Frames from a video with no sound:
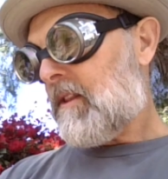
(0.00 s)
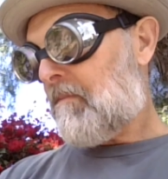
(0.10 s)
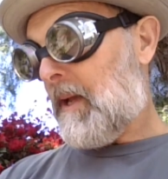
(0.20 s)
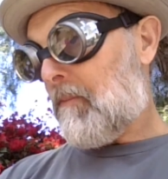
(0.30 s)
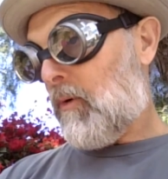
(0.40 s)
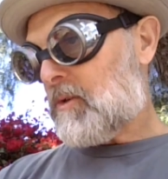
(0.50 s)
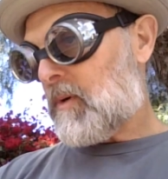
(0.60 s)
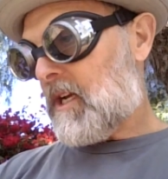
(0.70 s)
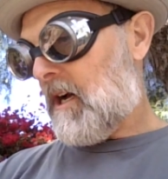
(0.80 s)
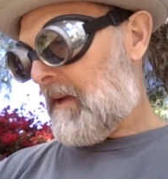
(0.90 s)
The big boys
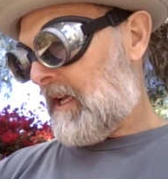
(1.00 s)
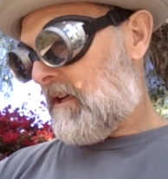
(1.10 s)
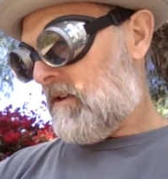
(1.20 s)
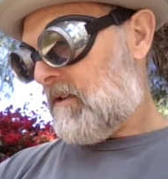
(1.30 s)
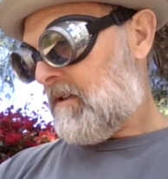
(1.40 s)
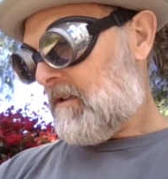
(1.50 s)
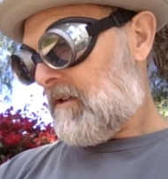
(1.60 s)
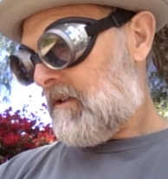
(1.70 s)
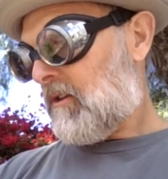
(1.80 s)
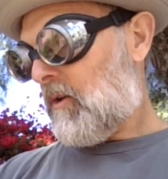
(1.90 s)
were coming.
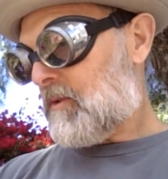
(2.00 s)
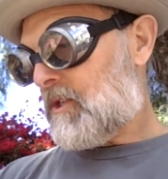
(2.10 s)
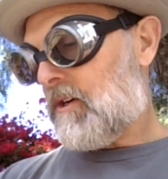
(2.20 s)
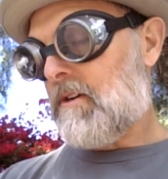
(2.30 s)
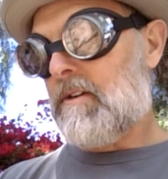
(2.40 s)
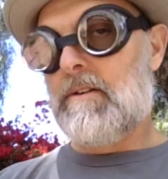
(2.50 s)
Closer